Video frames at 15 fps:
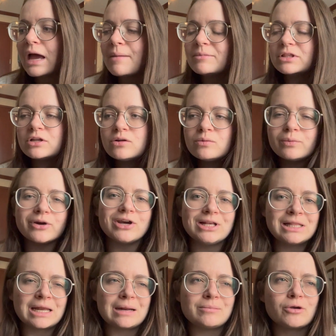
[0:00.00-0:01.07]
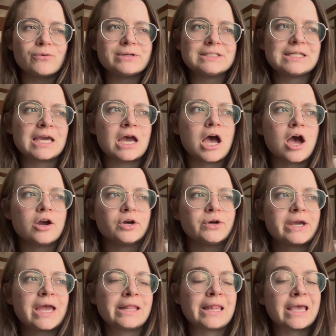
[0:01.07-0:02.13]
I'm a little worried that I'm going to get
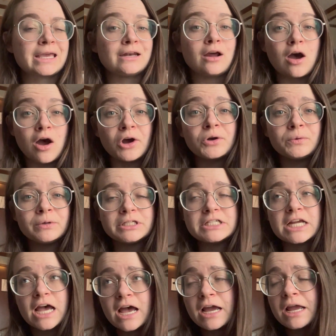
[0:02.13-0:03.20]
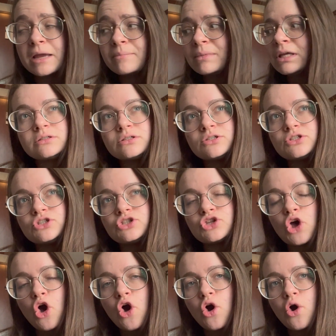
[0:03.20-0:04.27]
hungry at like an awkward time,
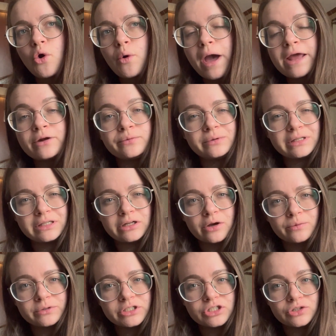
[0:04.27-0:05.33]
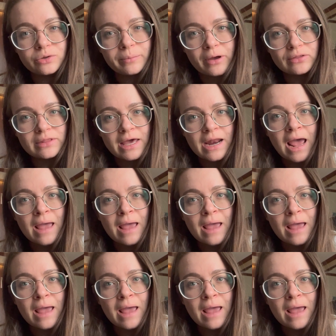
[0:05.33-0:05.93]
so I don't really know what to do about that.